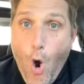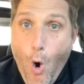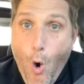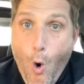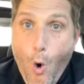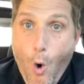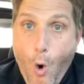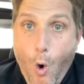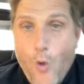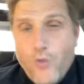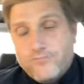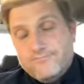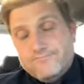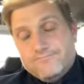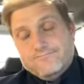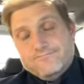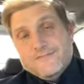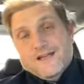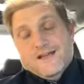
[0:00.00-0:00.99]
Uh-oh.
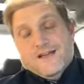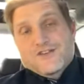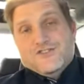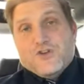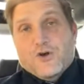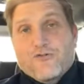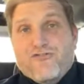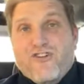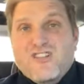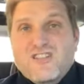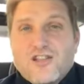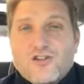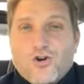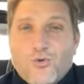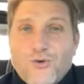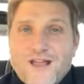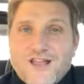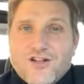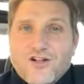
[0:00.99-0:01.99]
So a fun
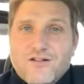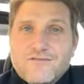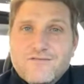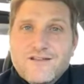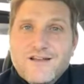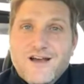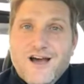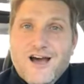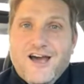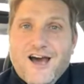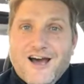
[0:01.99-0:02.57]
little wrinkle